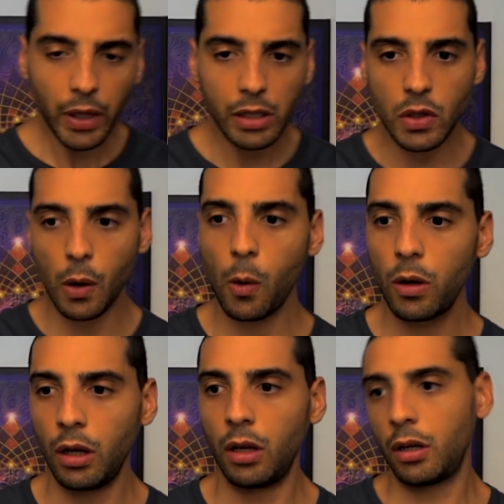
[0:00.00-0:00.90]
So
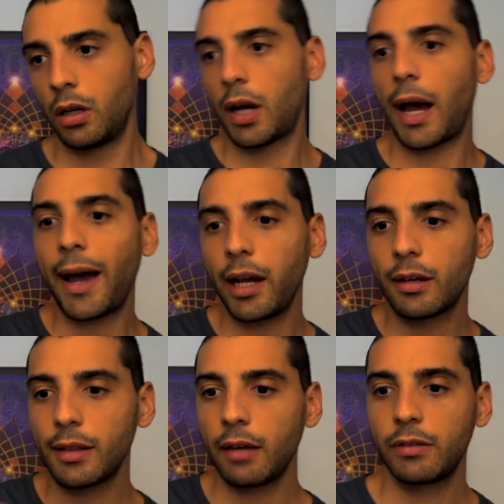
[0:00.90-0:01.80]
a
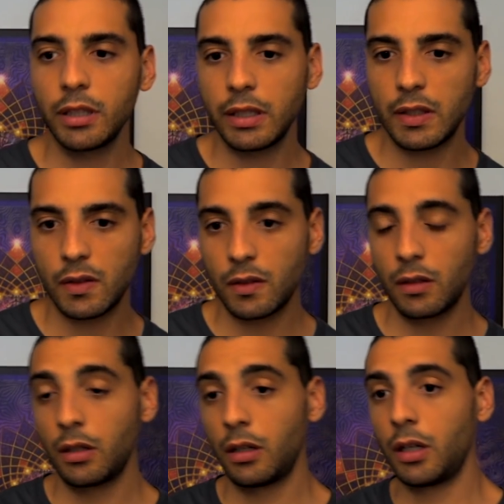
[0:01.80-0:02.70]
higher level is,
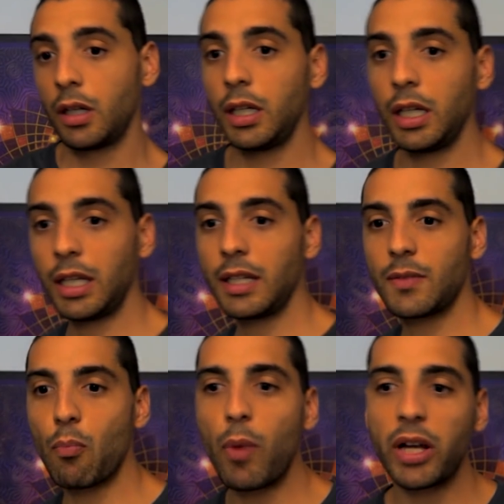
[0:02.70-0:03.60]
it is
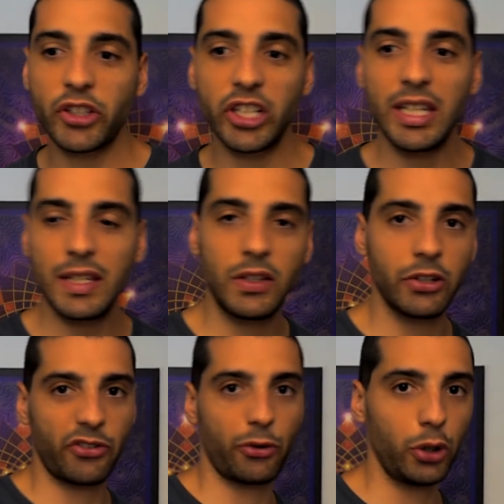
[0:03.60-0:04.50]
much easier
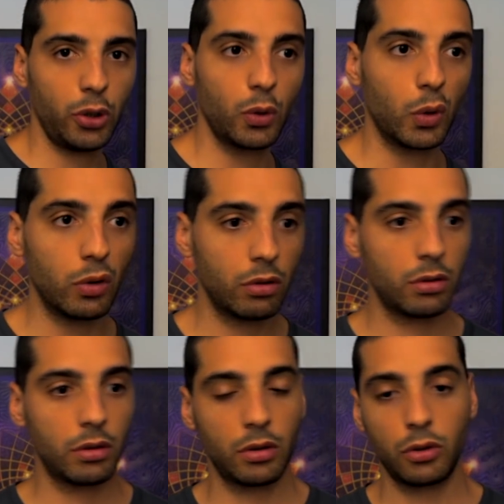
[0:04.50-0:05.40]
for you
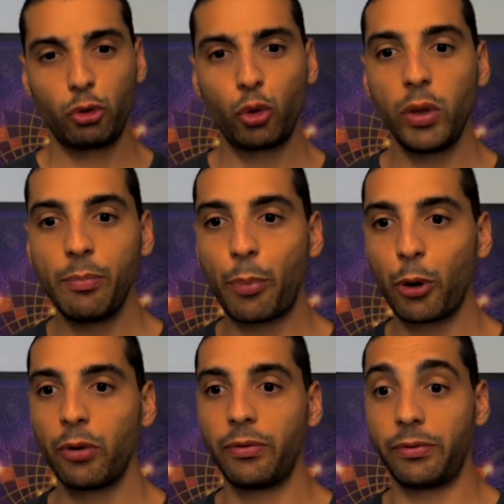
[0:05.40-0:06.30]
to
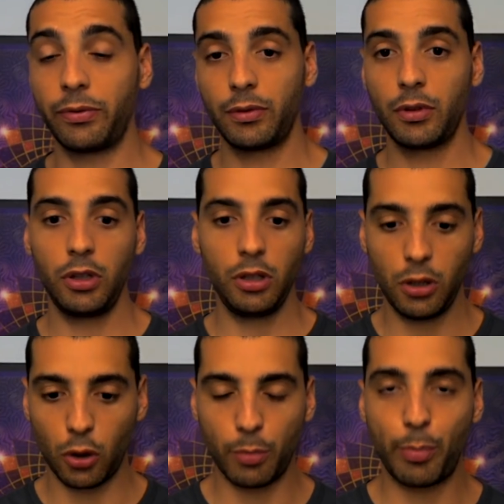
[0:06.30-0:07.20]
improve
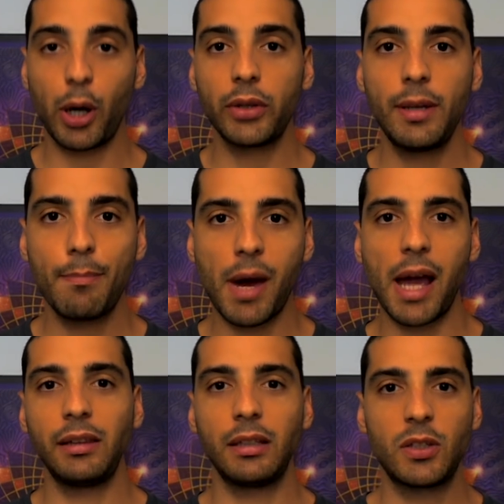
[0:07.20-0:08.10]
your body,
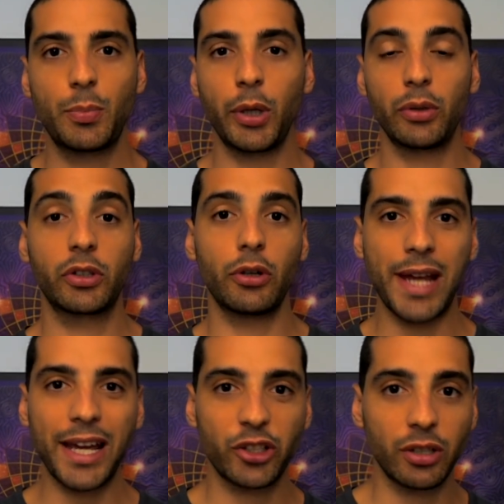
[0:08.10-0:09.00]
mind and spirit
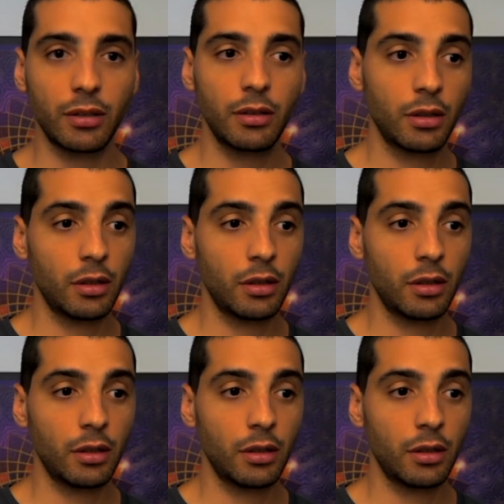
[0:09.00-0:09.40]
connection